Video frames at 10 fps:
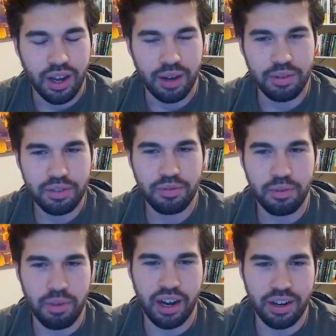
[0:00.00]
I'm just
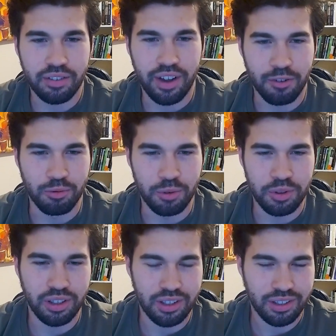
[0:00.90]
reminded of how
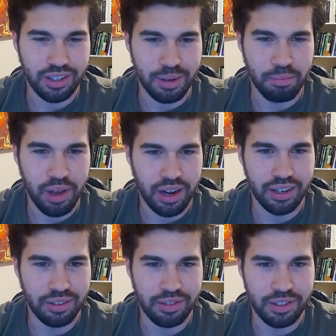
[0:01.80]
ruthlessly
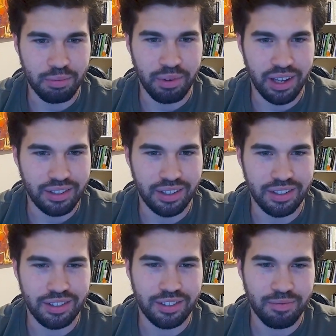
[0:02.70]
competitive the space
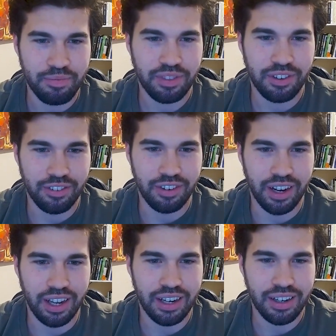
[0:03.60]
is,
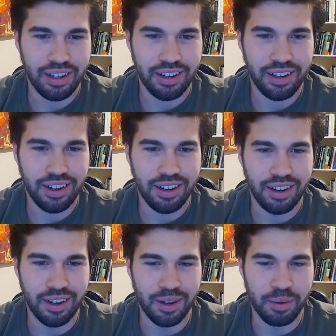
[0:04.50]
right?
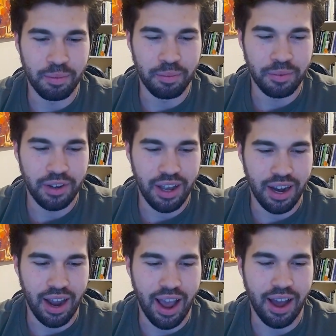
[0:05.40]

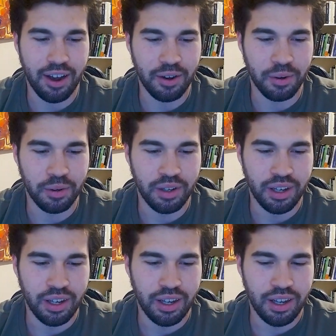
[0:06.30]
And how
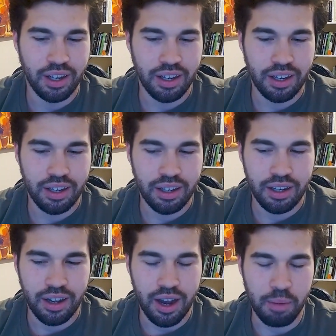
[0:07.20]

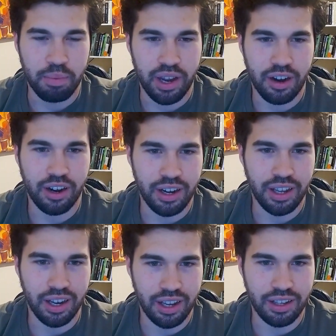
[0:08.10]

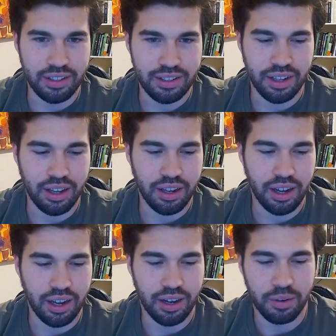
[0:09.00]
apparent it is
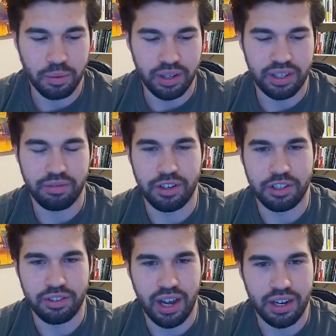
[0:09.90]
that when
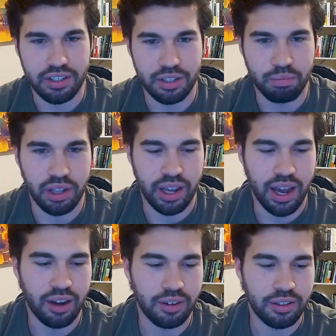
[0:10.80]
different strategies play
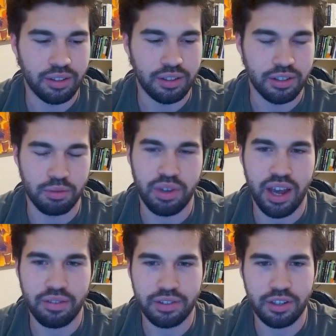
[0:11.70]
out. Because we
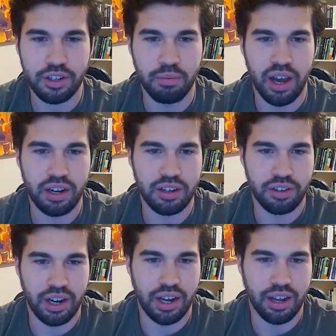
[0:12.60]
have certain
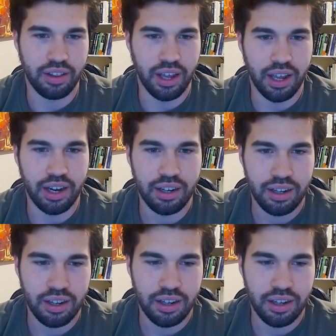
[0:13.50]
miners right now that